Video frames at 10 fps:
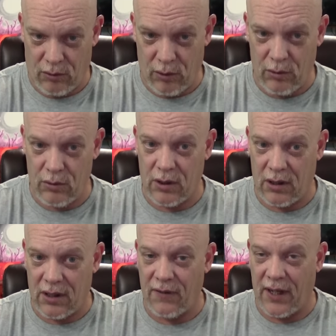through
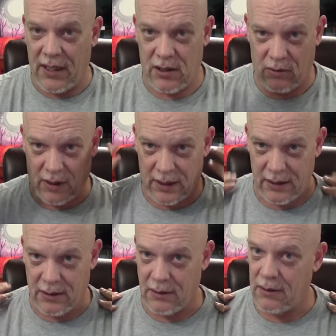your device
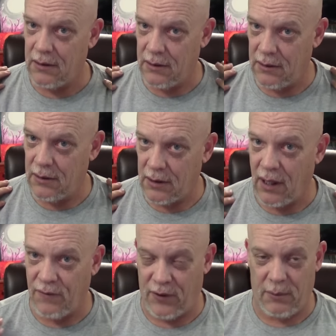screens,
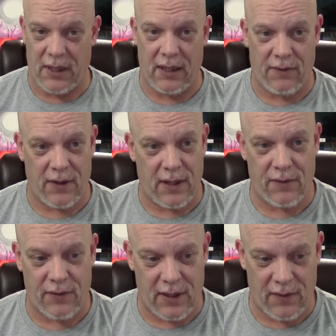comfort me
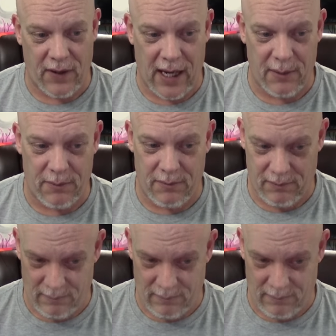if I